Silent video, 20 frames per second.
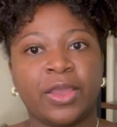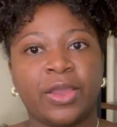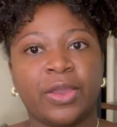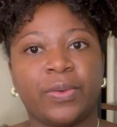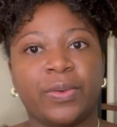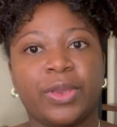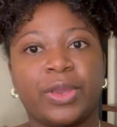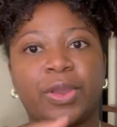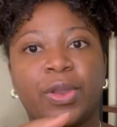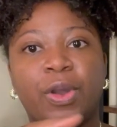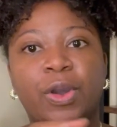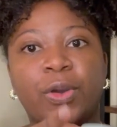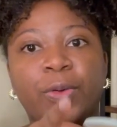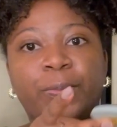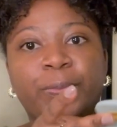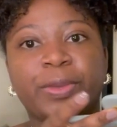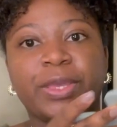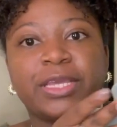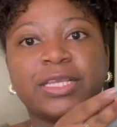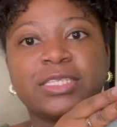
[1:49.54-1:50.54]
where it
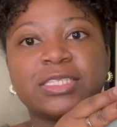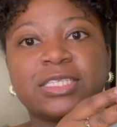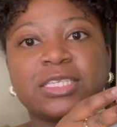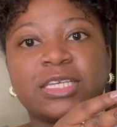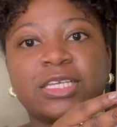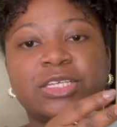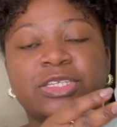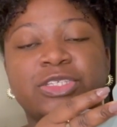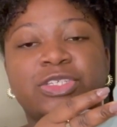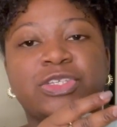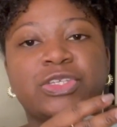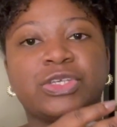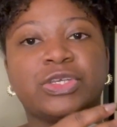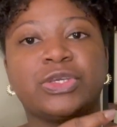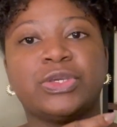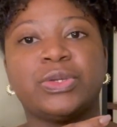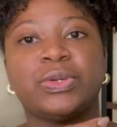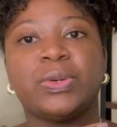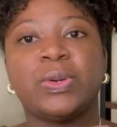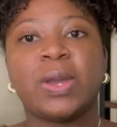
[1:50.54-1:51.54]
opens
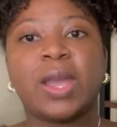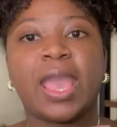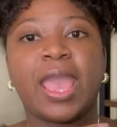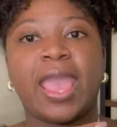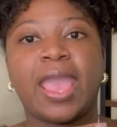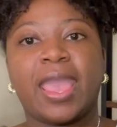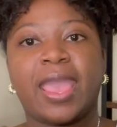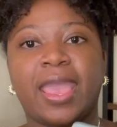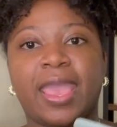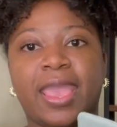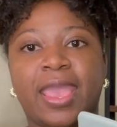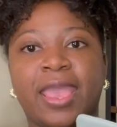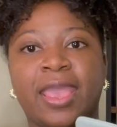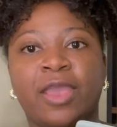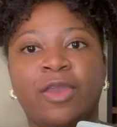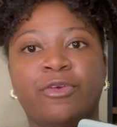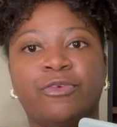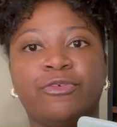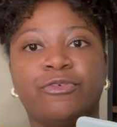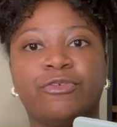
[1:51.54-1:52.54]
into a
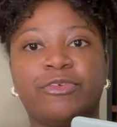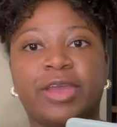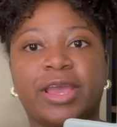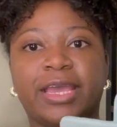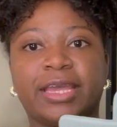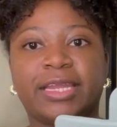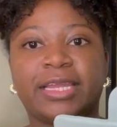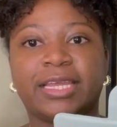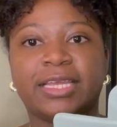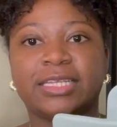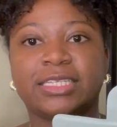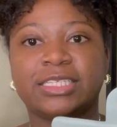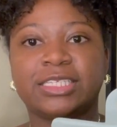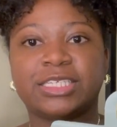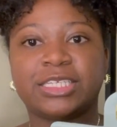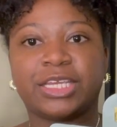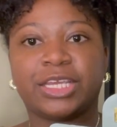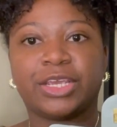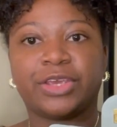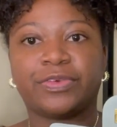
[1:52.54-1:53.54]
red
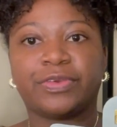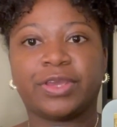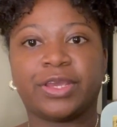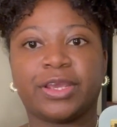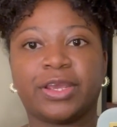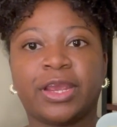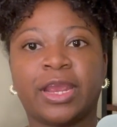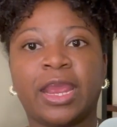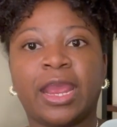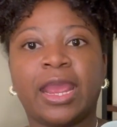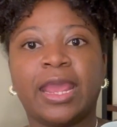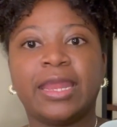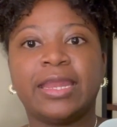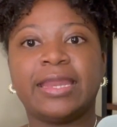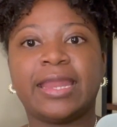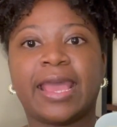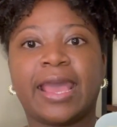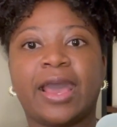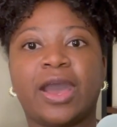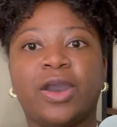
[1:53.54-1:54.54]
interior.
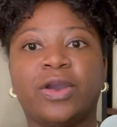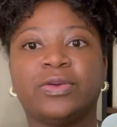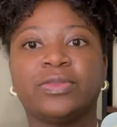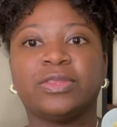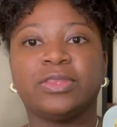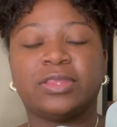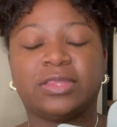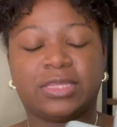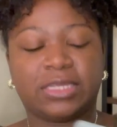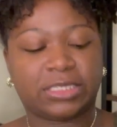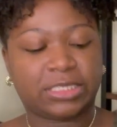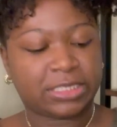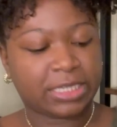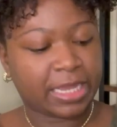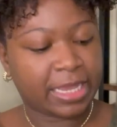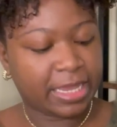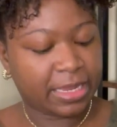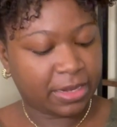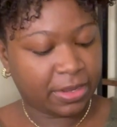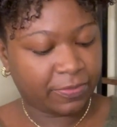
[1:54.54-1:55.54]
Now the
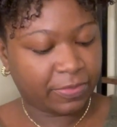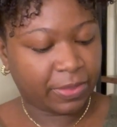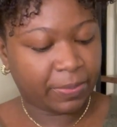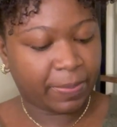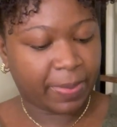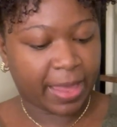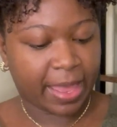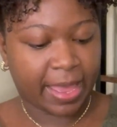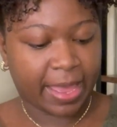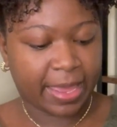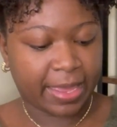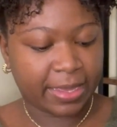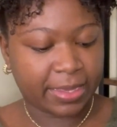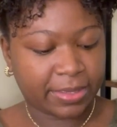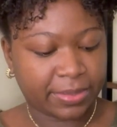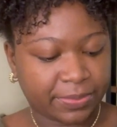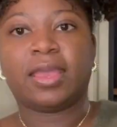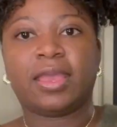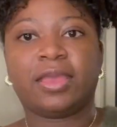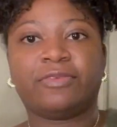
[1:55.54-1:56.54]
chain of the
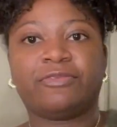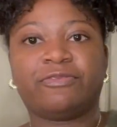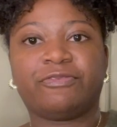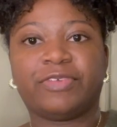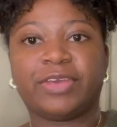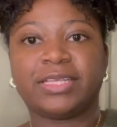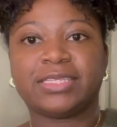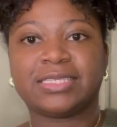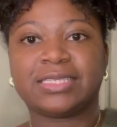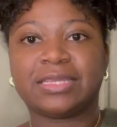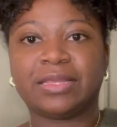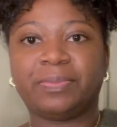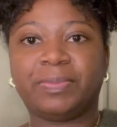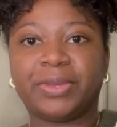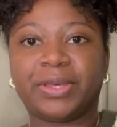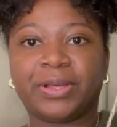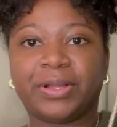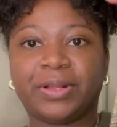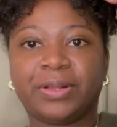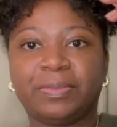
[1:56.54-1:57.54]
bag, it fits the
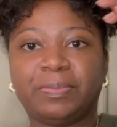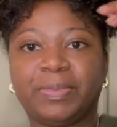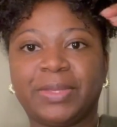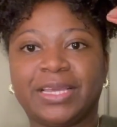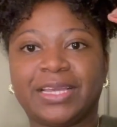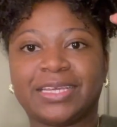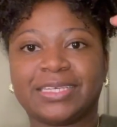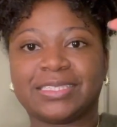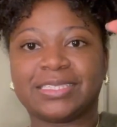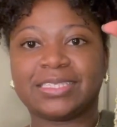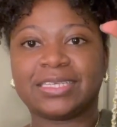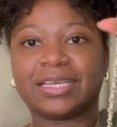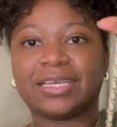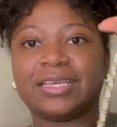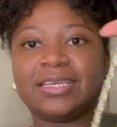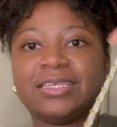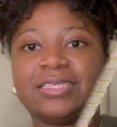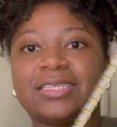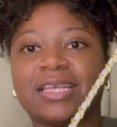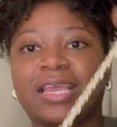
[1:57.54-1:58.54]
bill because it
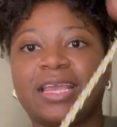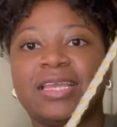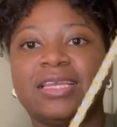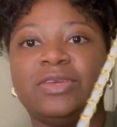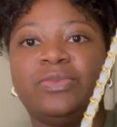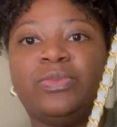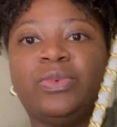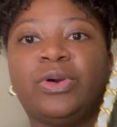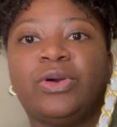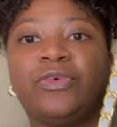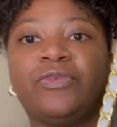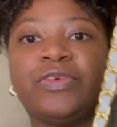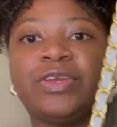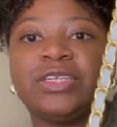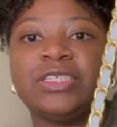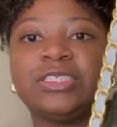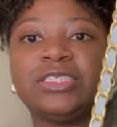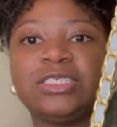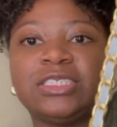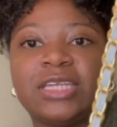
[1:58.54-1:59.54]
is a
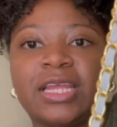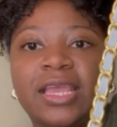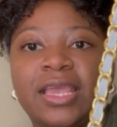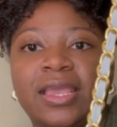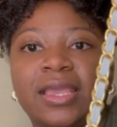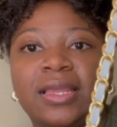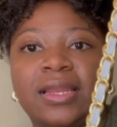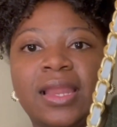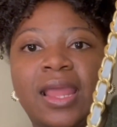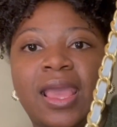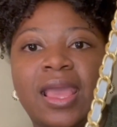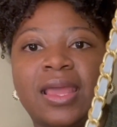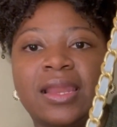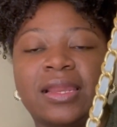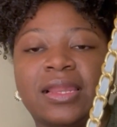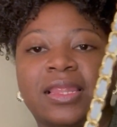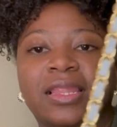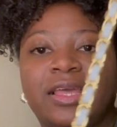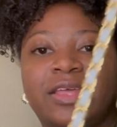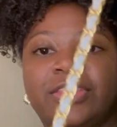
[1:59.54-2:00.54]
woven chain
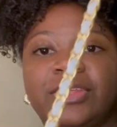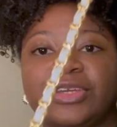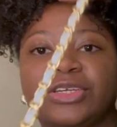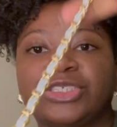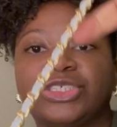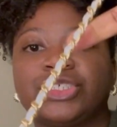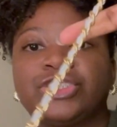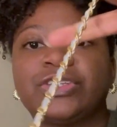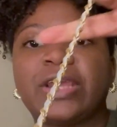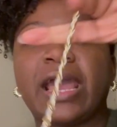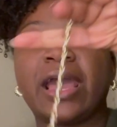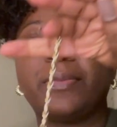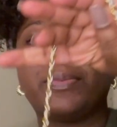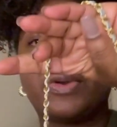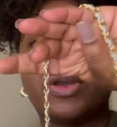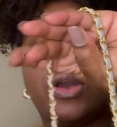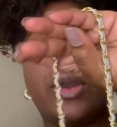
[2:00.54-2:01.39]
and leather strap,